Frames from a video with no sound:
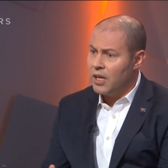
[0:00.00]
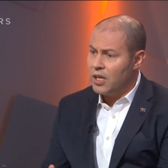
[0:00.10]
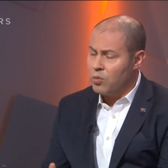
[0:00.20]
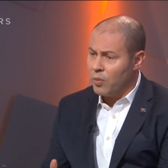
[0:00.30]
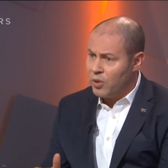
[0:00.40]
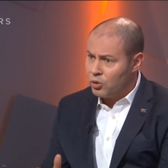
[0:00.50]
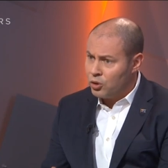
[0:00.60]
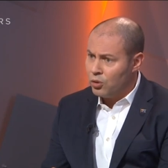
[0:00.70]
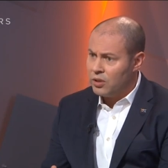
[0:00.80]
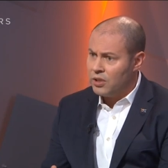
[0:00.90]
is what Bill
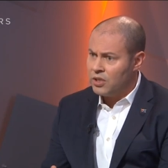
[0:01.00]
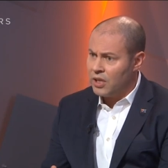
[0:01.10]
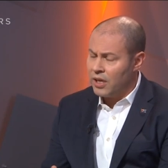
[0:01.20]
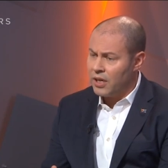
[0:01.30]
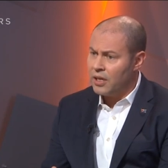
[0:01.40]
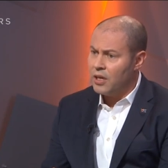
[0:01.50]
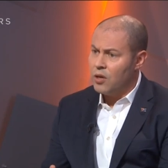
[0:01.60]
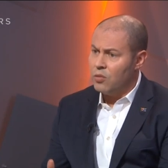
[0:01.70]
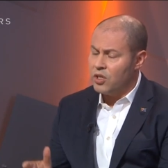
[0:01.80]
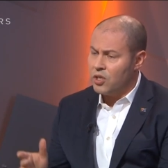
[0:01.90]
Shorten is saying,
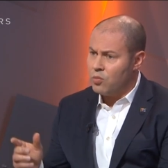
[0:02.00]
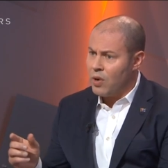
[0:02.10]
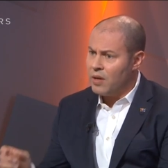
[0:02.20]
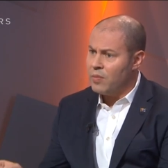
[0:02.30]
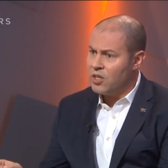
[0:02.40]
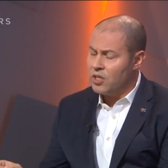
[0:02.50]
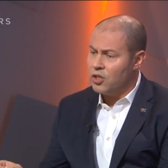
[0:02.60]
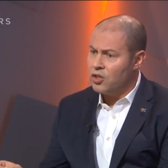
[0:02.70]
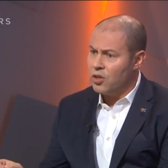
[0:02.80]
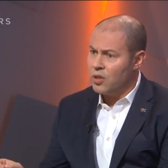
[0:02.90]
which is one
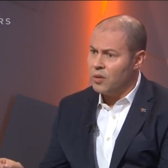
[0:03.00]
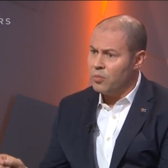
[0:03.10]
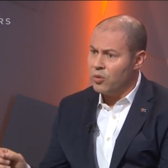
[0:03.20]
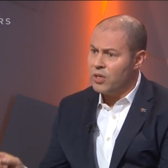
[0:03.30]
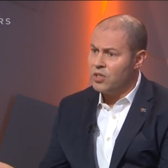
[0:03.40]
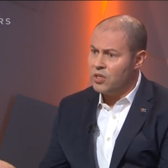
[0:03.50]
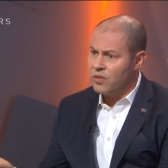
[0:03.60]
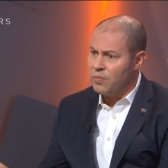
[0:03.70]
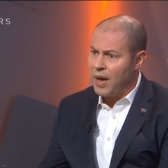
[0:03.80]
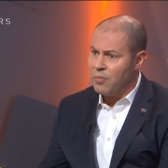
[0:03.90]
message to the baristas
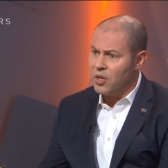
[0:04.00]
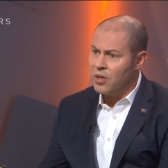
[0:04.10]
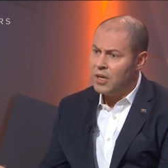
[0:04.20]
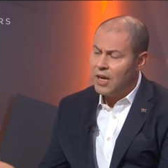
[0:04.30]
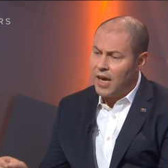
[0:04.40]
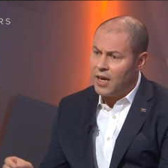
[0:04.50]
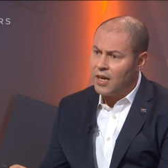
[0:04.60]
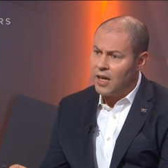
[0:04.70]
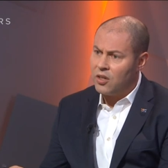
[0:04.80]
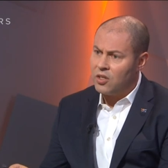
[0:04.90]
of Batman and
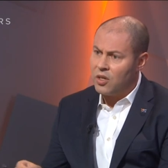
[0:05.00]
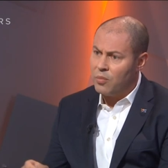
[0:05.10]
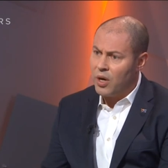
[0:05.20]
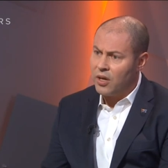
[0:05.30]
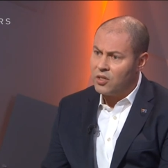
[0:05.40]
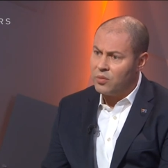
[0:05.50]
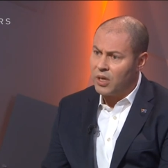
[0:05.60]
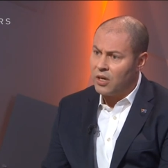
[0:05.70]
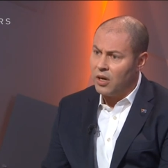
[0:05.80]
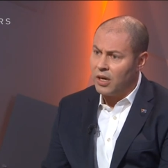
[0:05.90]
another to the miners of
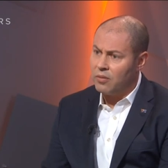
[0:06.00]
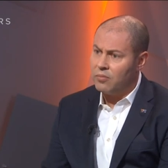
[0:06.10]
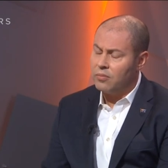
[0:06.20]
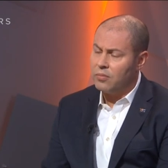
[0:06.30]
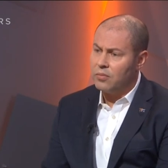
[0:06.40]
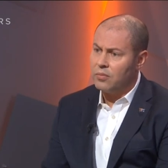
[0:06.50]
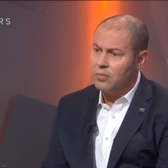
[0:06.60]
Mackay. But you want to